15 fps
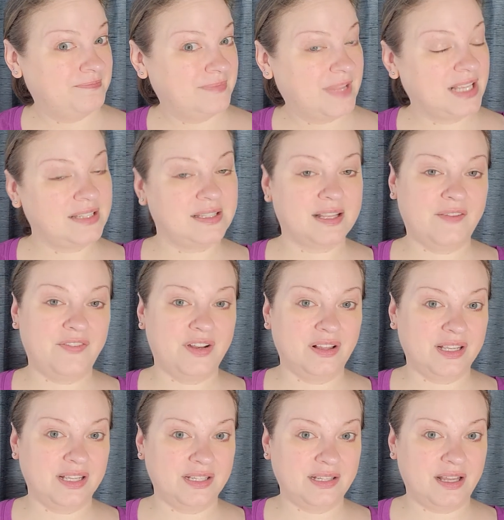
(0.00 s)
That's
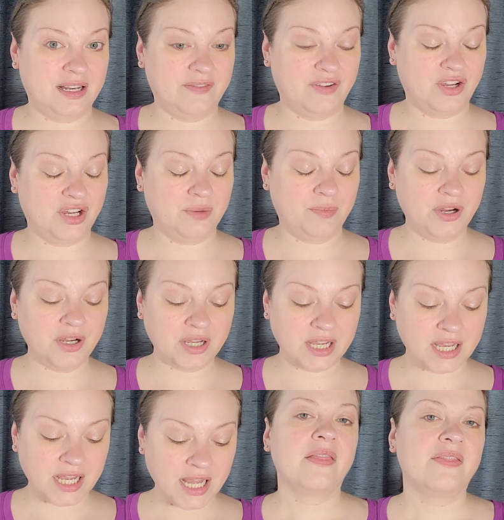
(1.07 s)
definitely a sign of a good book.
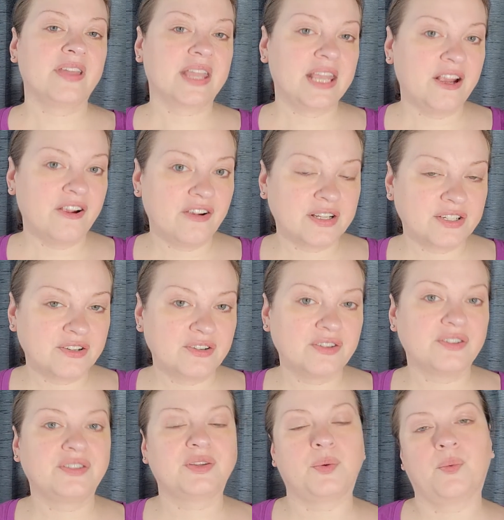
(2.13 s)
The
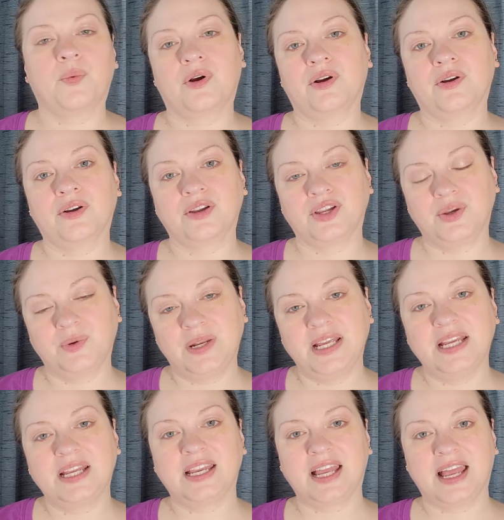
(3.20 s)
characters were
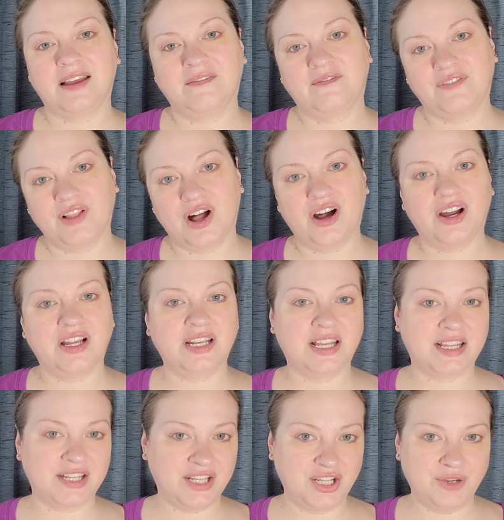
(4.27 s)
unique and flawed
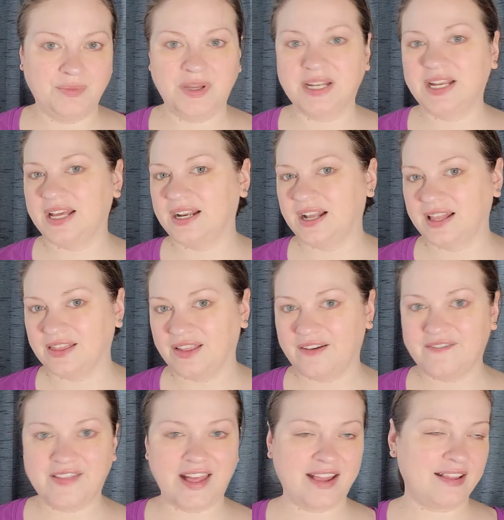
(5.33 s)
and human, and I
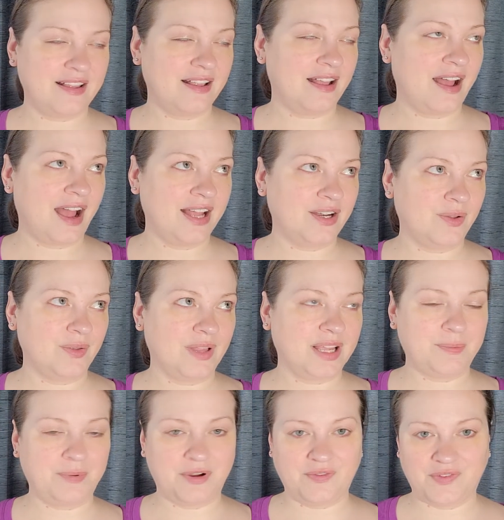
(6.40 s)
love that. I don't
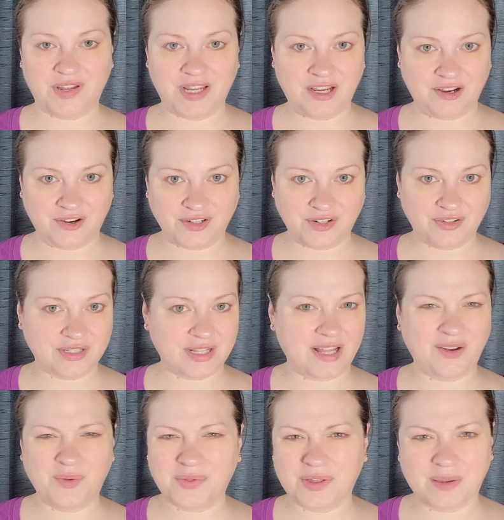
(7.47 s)
like perfect characters. I
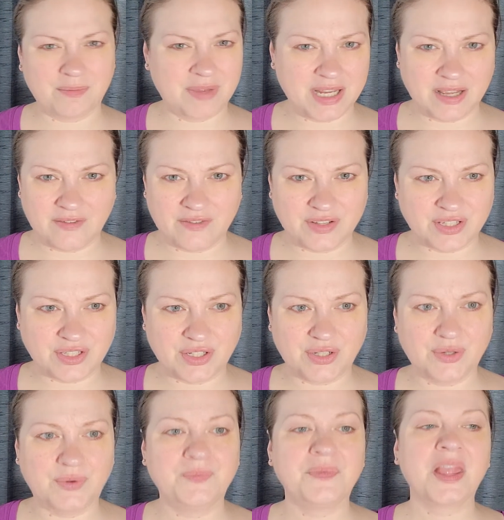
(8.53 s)
don't think many of us
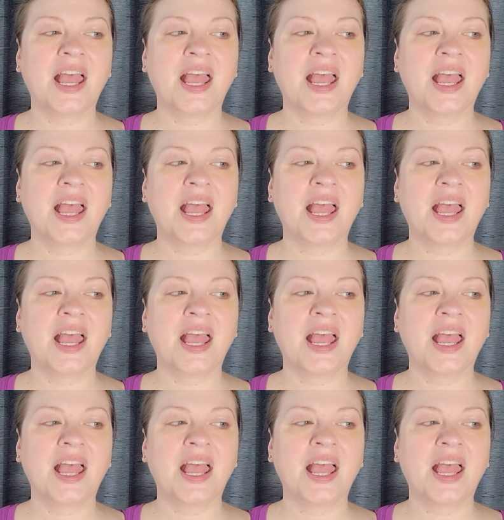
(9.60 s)
do.